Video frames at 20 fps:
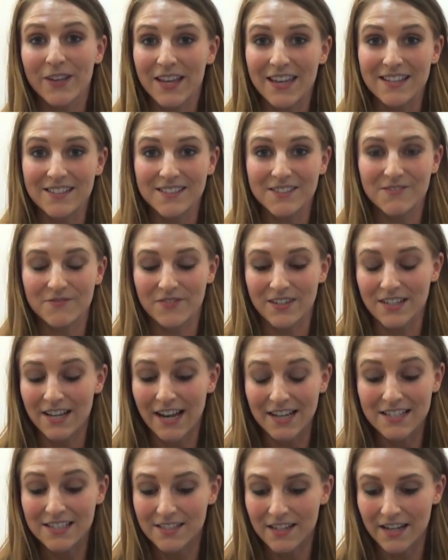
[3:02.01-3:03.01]
He's
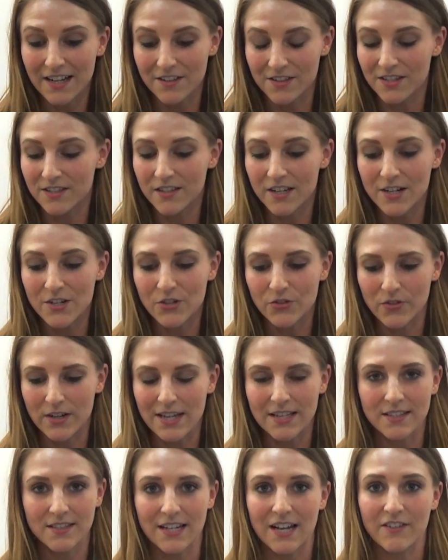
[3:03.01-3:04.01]
fantastic. The
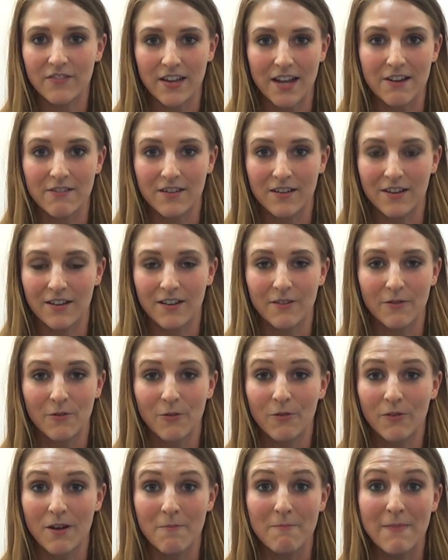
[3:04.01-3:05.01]
surgery staff here
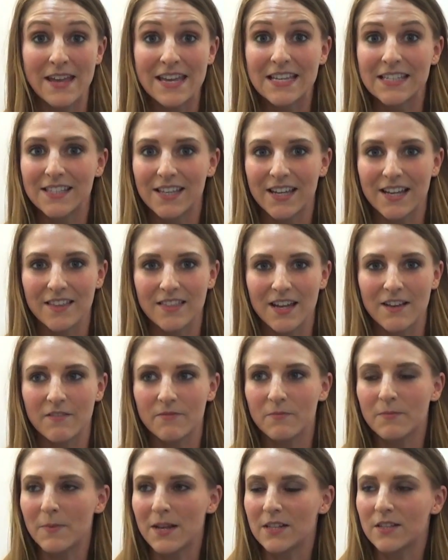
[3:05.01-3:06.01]
are amazing.
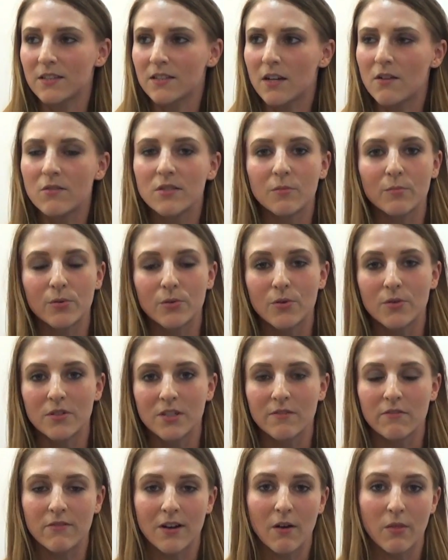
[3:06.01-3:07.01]
They've been so
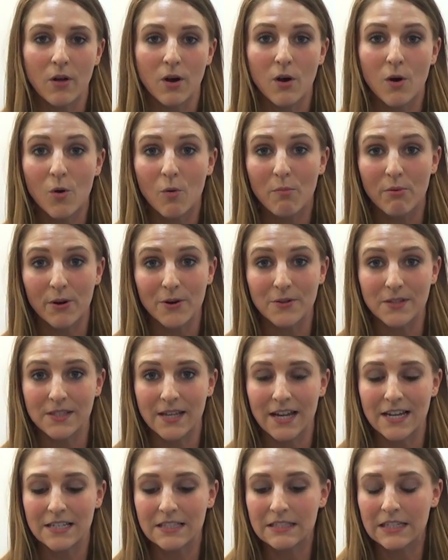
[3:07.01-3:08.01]
supportive throughout the whole
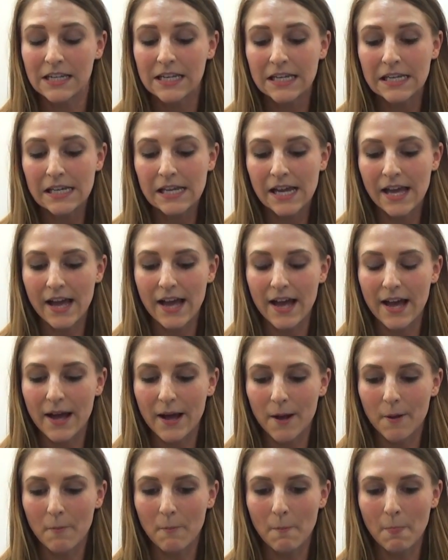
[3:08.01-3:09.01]
process.
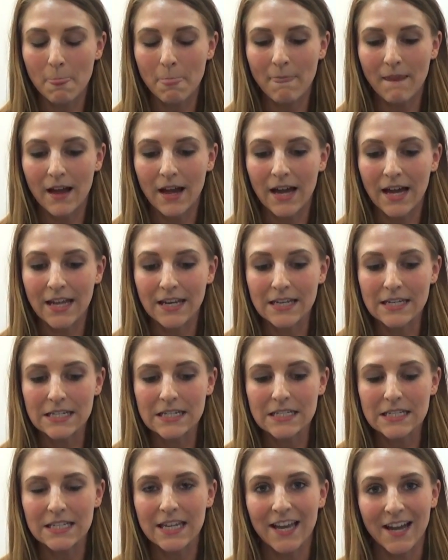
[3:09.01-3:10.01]
And
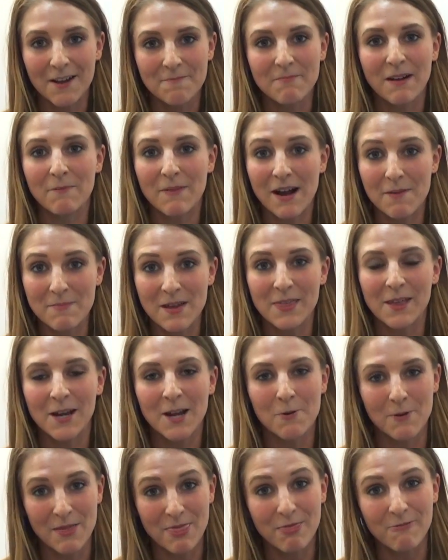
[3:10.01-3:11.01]
yeah, I'm happy that
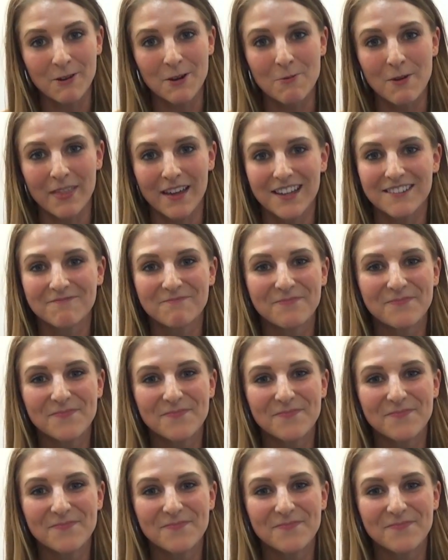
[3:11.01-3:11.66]
I went through with it.